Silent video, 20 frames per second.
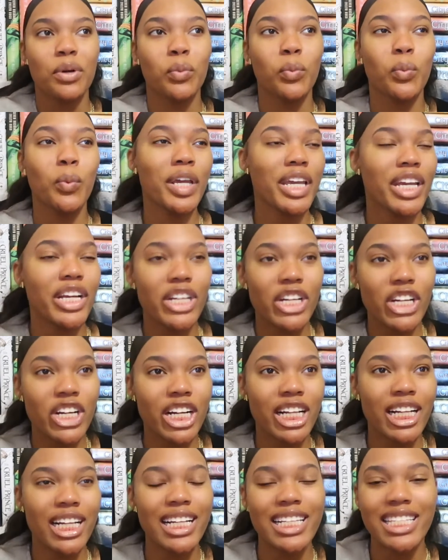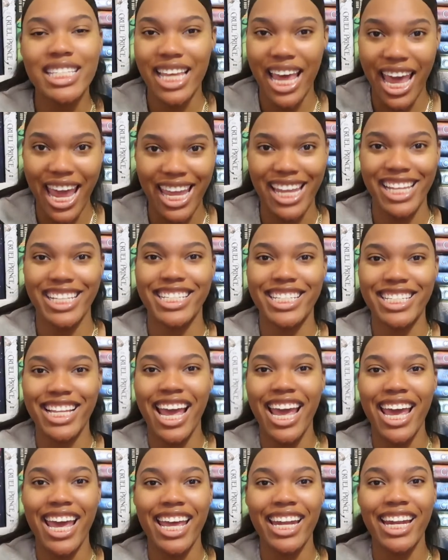weird taste,
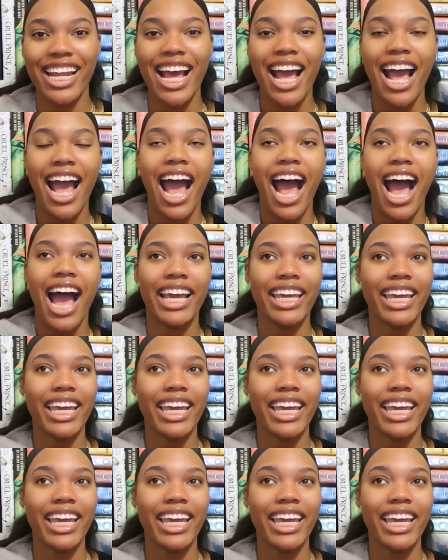and I